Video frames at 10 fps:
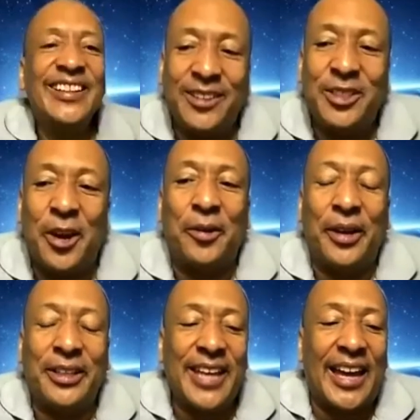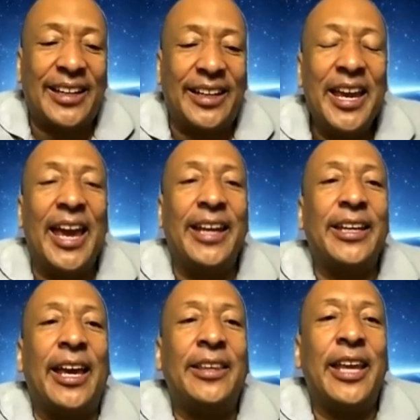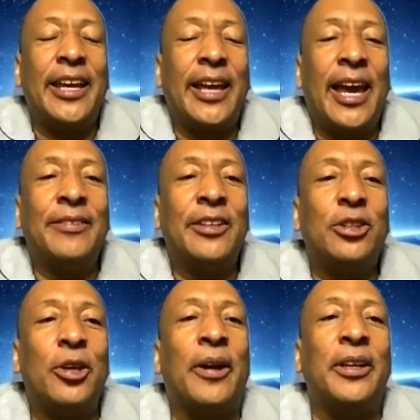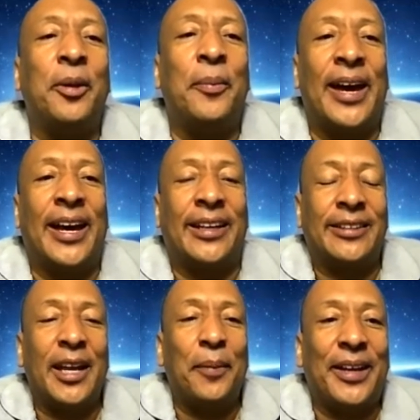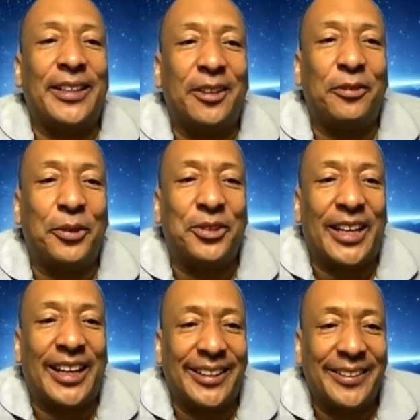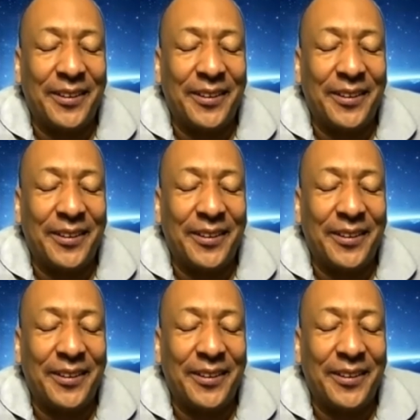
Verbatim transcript: Exactly. And think, have this thought in your mind. Think about this for a second.